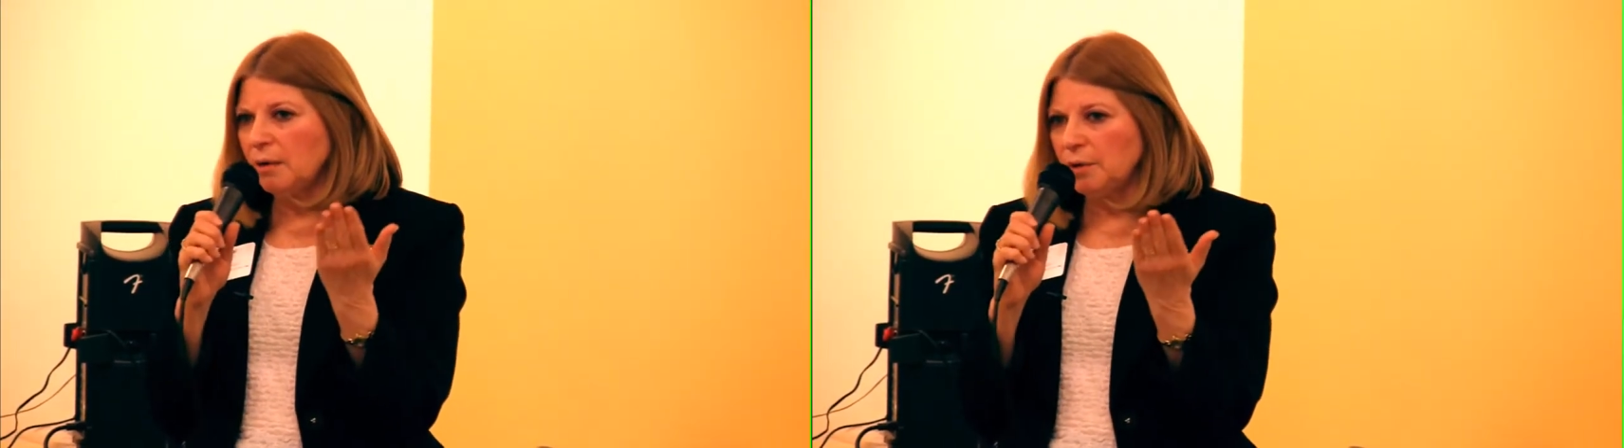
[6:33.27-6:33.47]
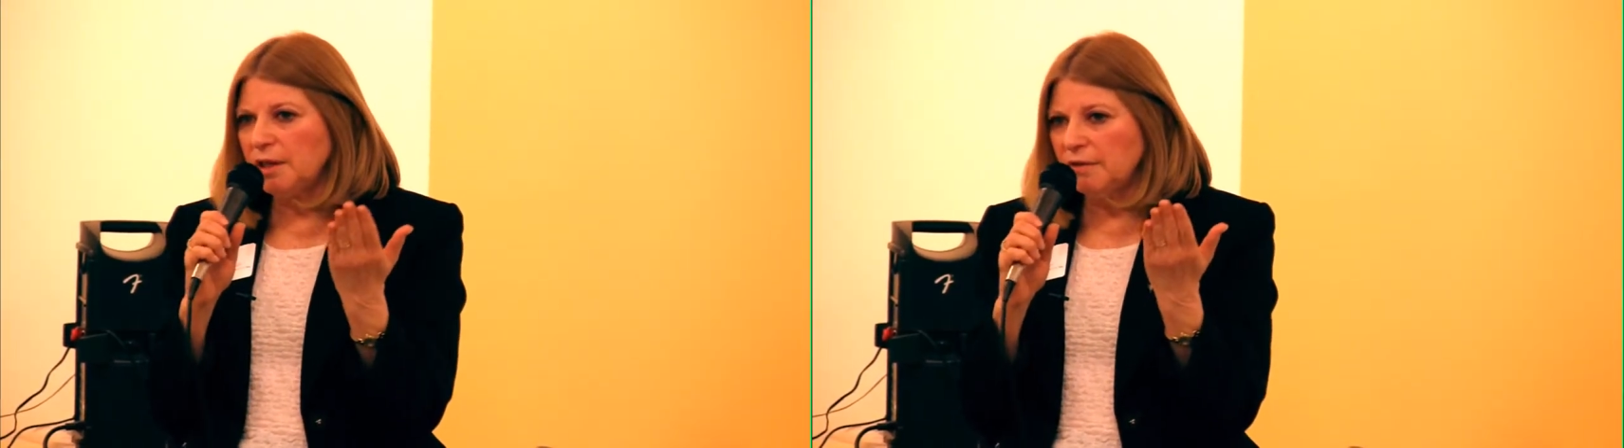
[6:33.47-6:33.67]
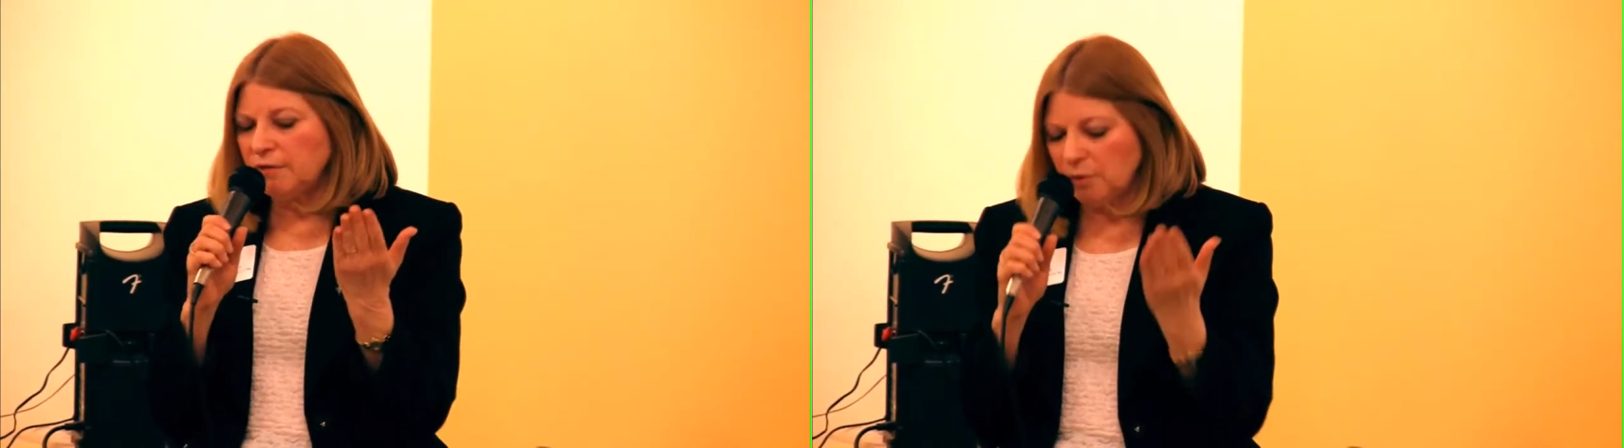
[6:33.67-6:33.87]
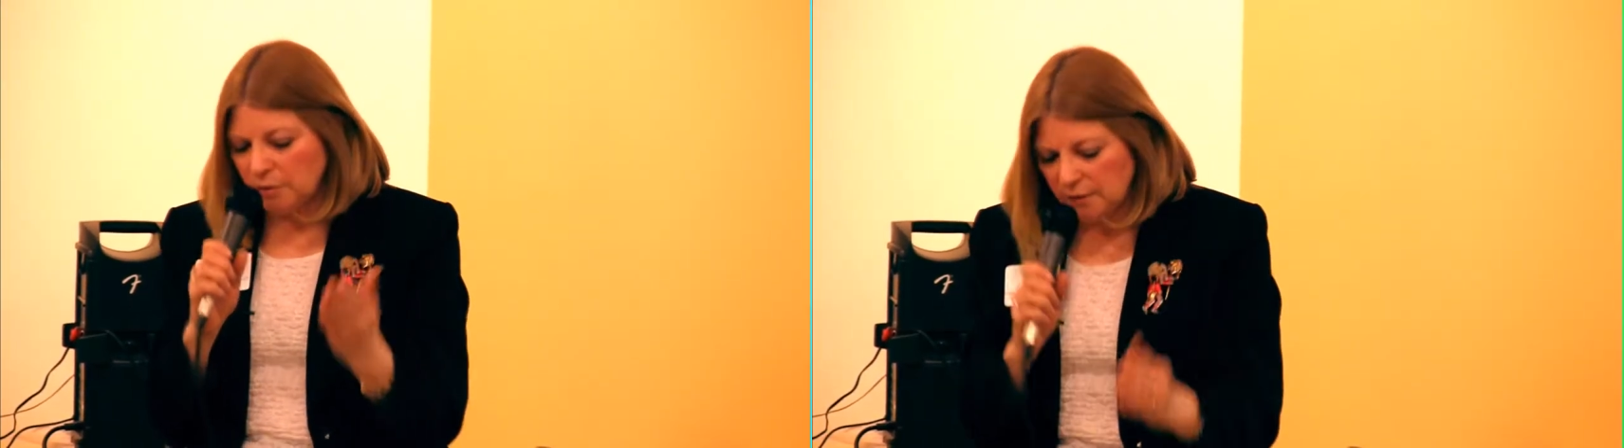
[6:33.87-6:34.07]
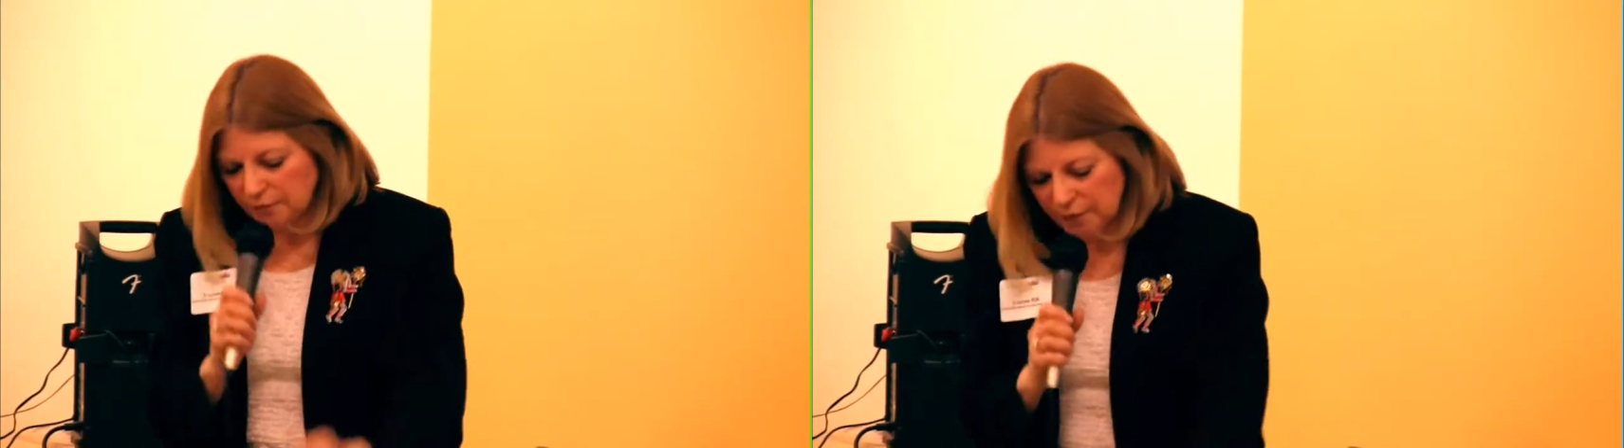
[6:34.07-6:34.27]
with their
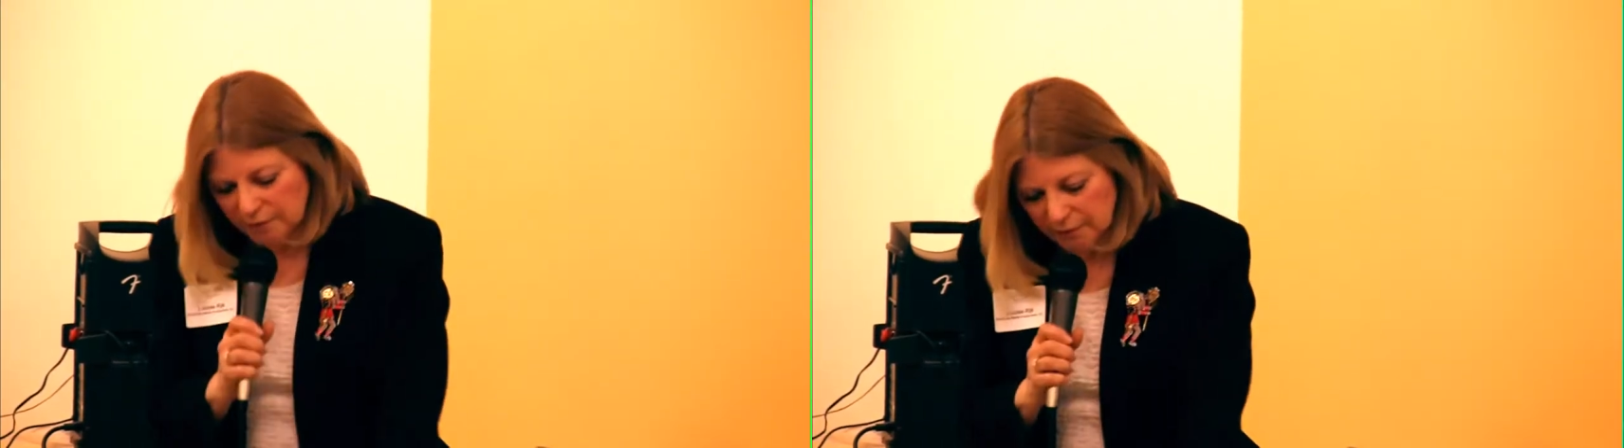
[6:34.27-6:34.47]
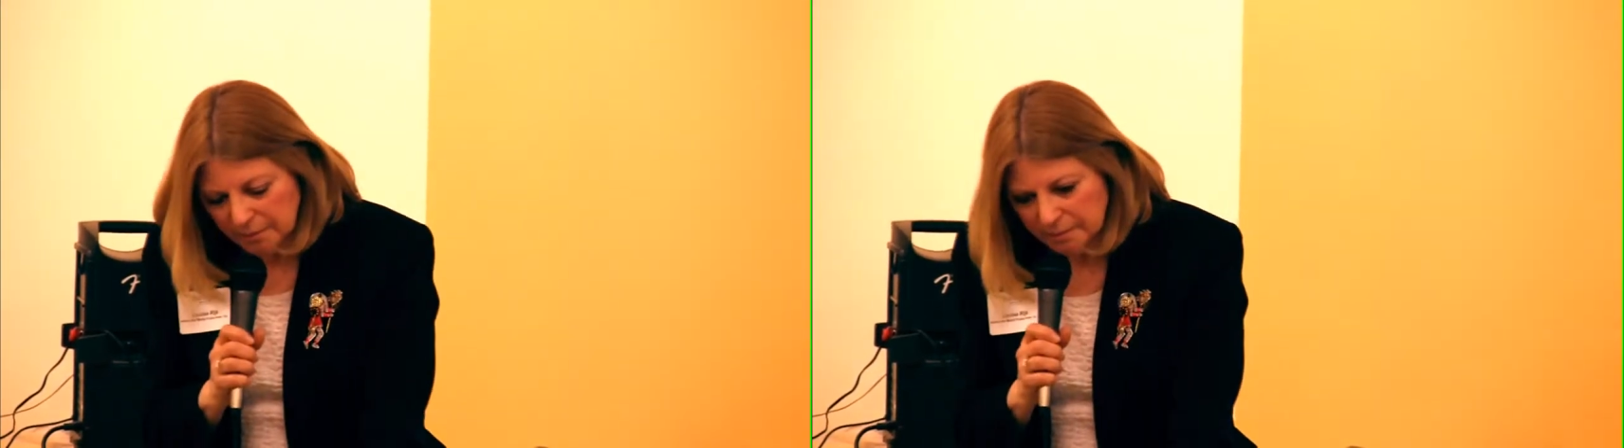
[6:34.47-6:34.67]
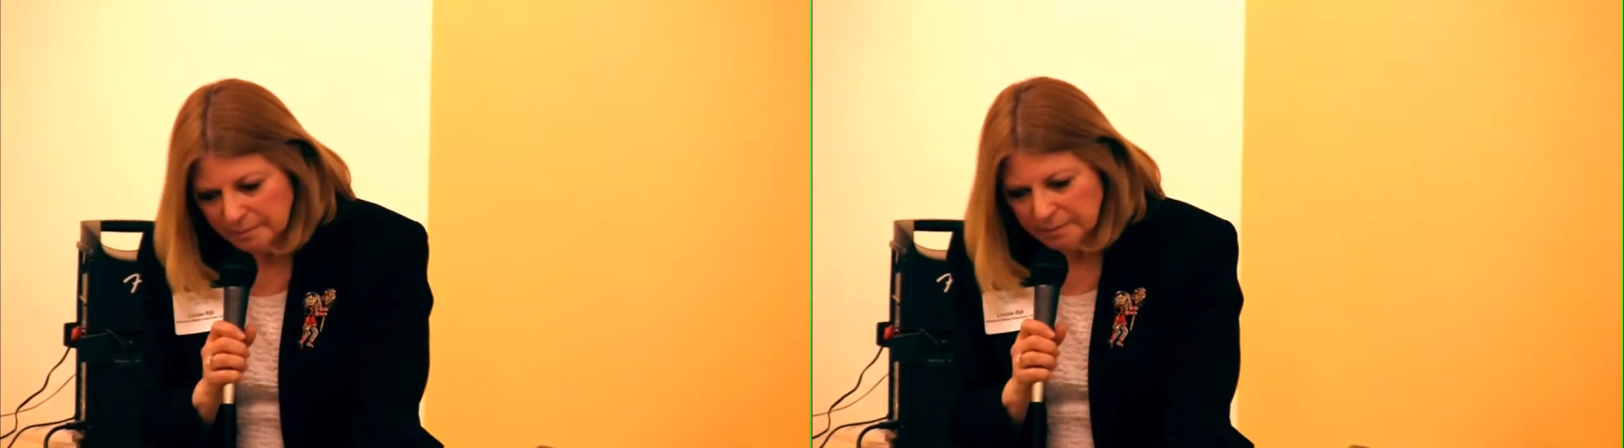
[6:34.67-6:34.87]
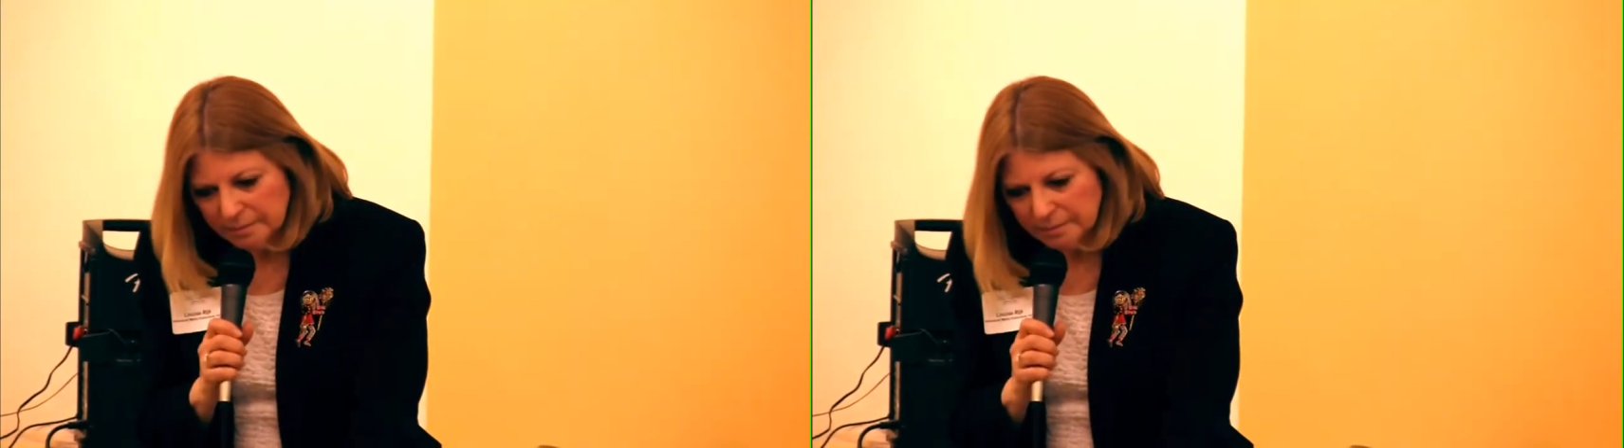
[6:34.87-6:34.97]
phone in front of them.